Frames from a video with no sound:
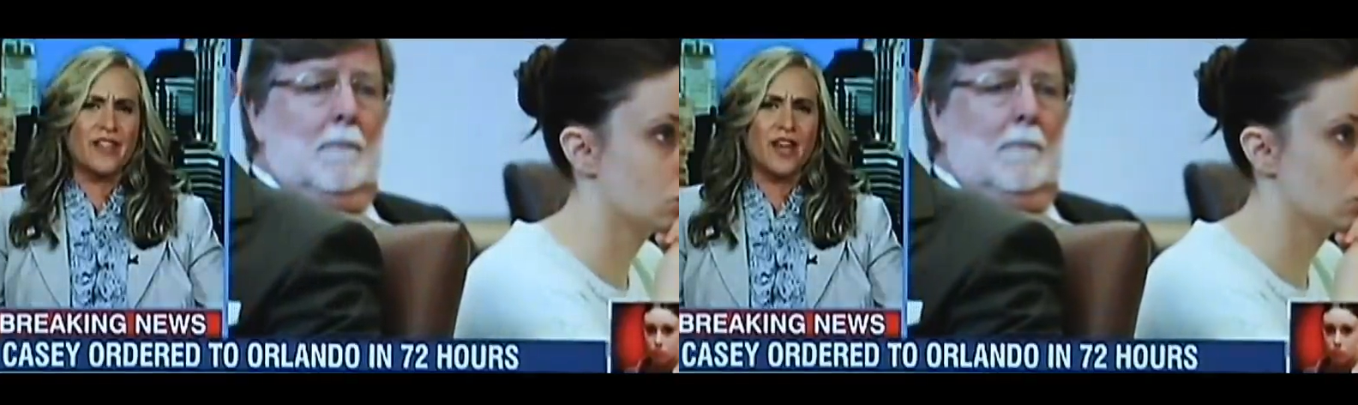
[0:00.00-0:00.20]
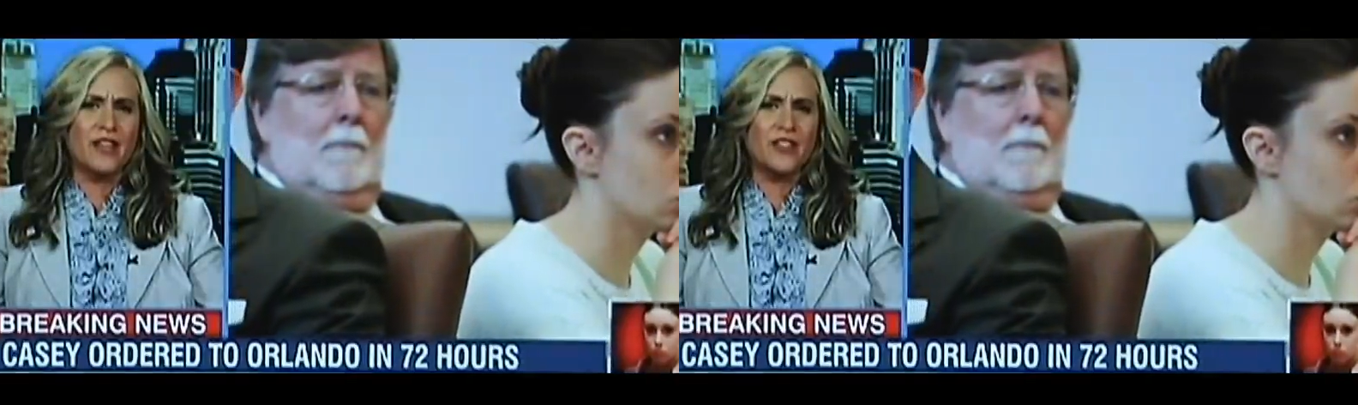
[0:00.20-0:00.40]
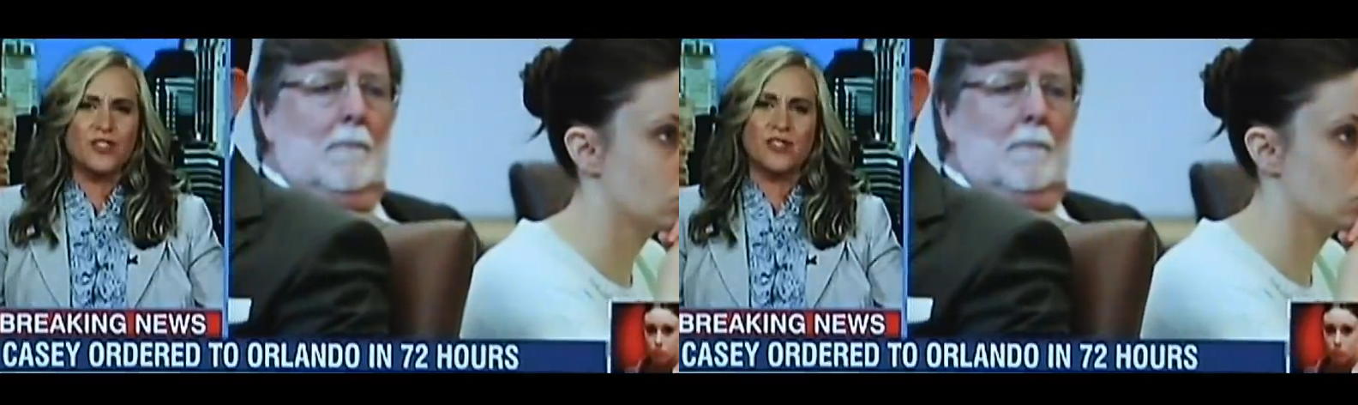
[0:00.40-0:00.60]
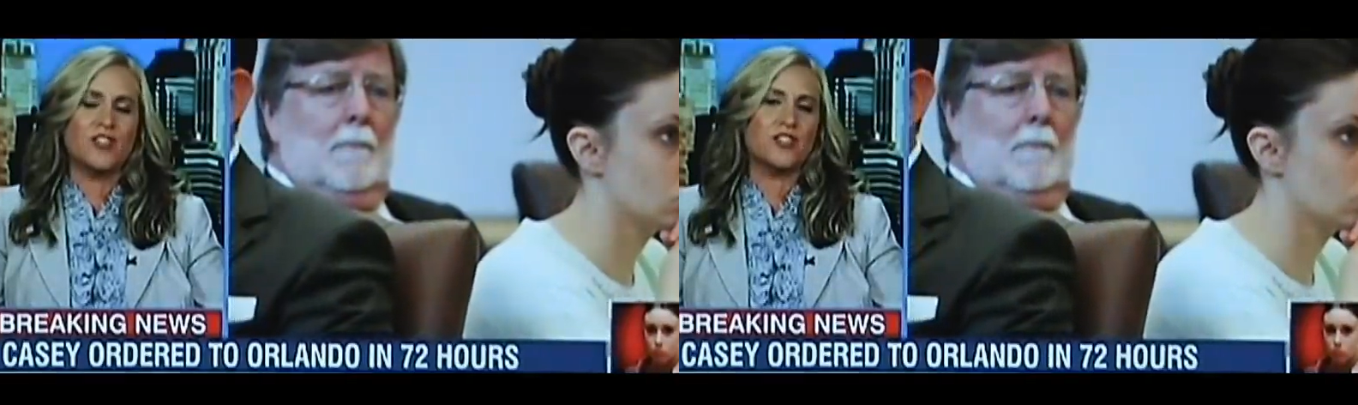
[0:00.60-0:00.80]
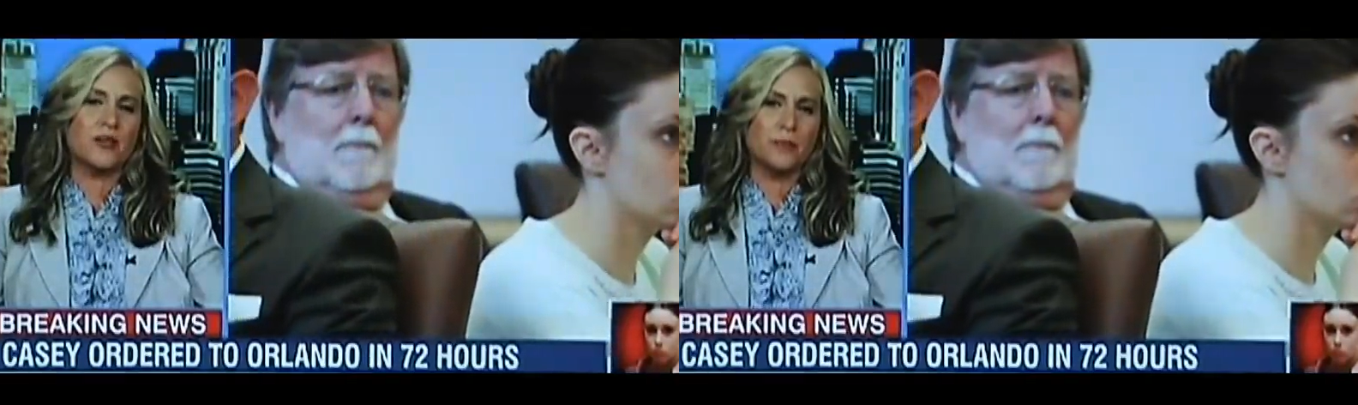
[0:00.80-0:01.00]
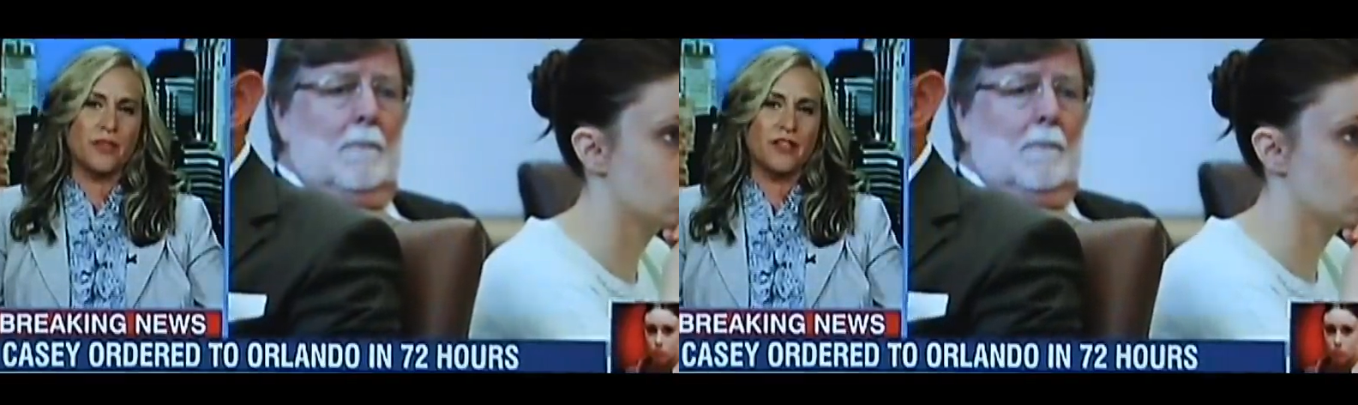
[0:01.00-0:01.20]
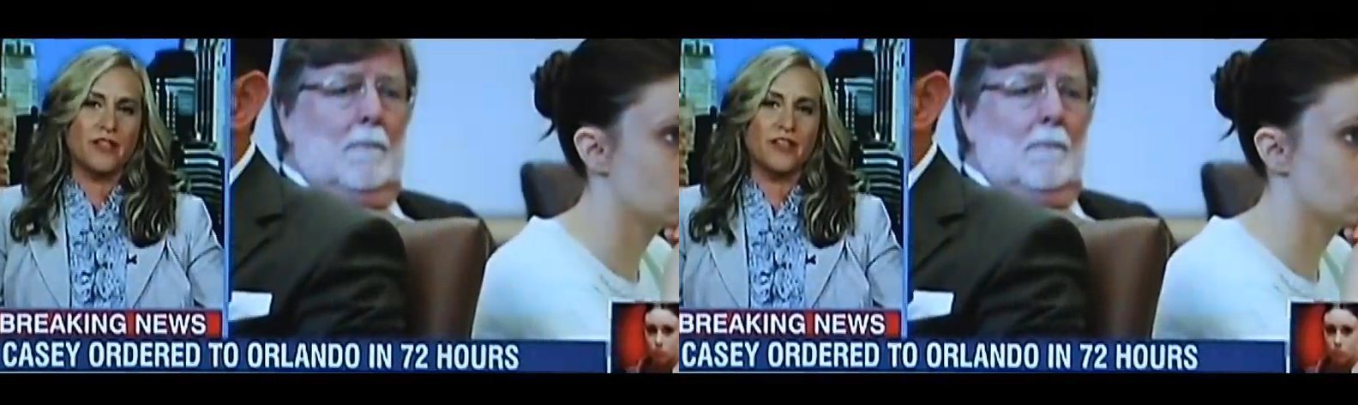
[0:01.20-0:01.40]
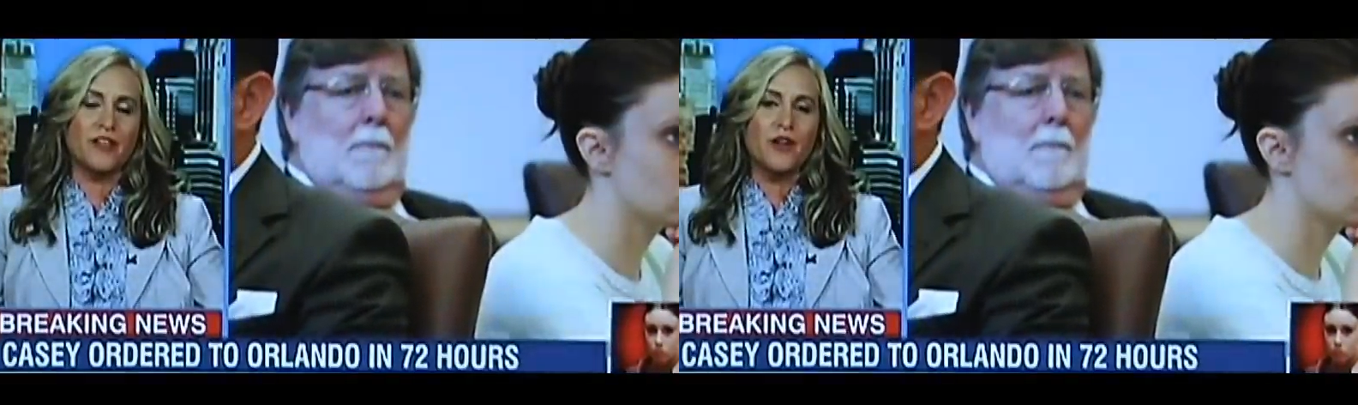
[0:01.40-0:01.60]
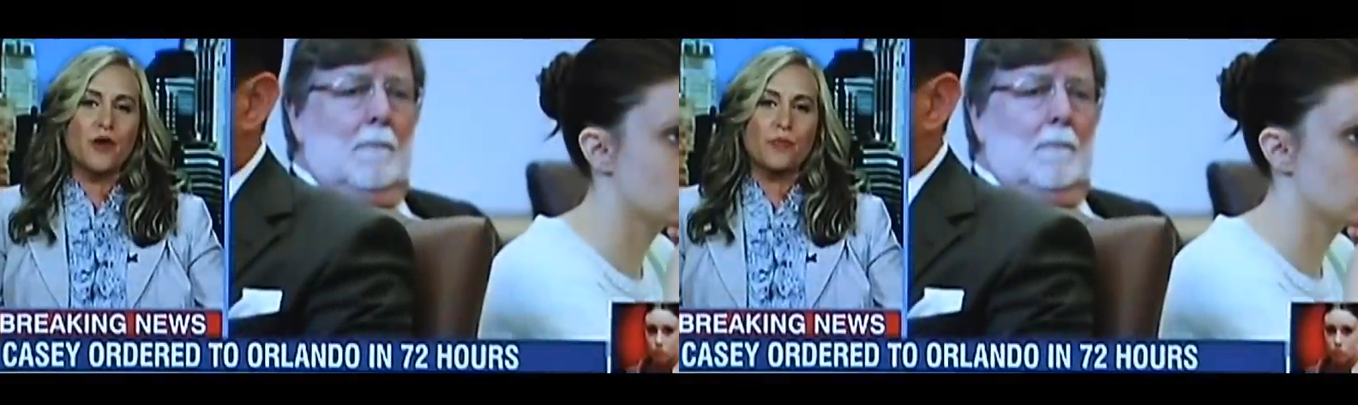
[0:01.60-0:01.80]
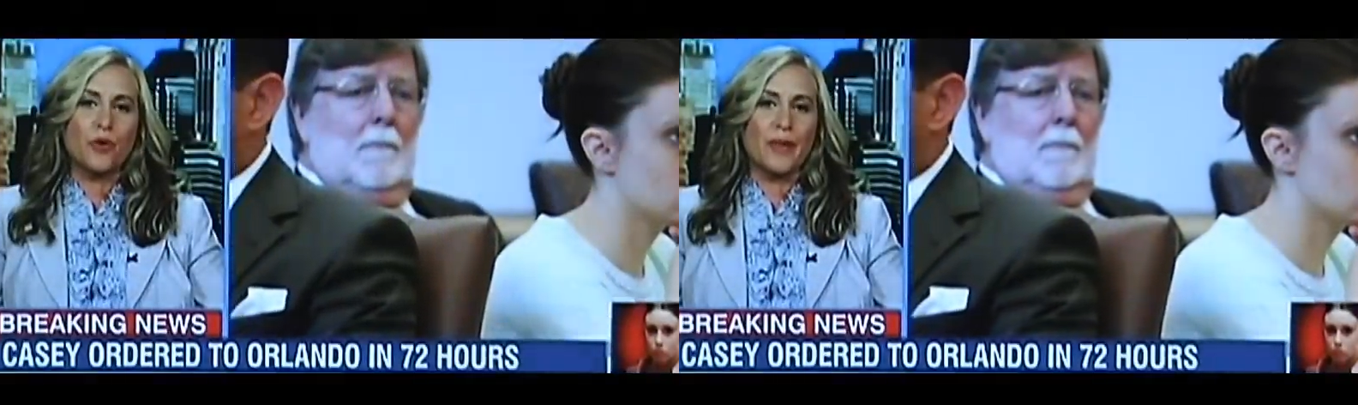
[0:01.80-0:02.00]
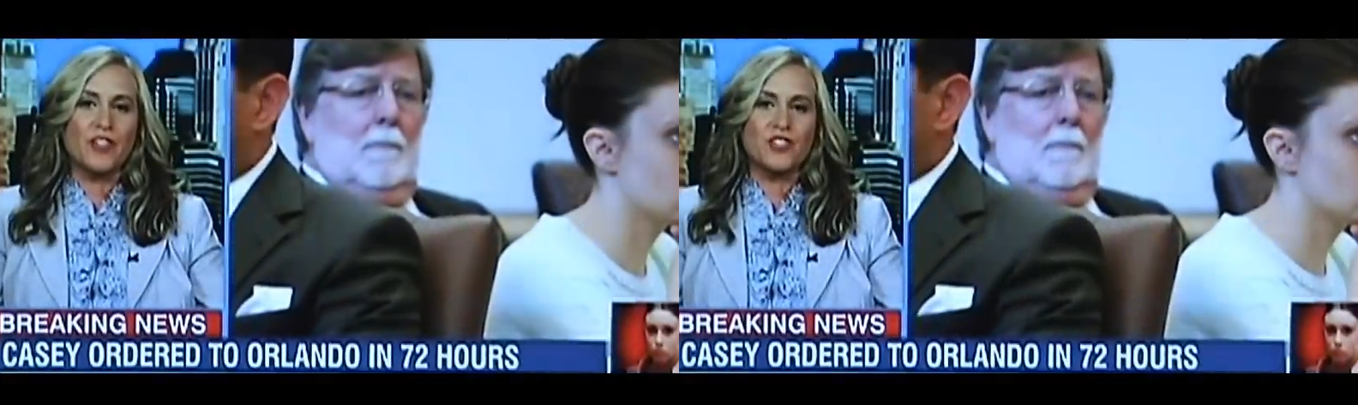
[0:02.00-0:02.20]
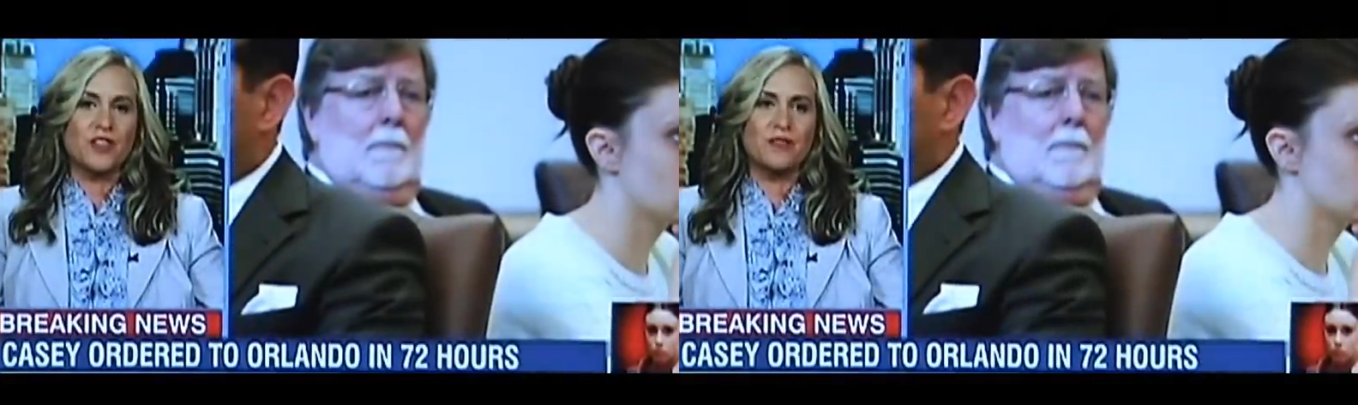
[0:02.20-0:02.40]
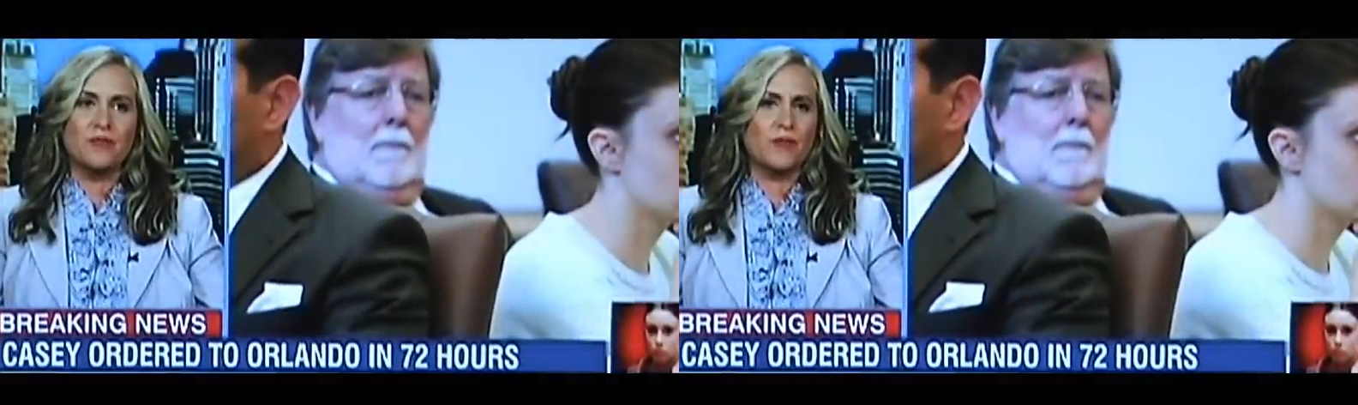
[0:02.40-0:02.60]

Speaker 1: I think she's actually completed the probation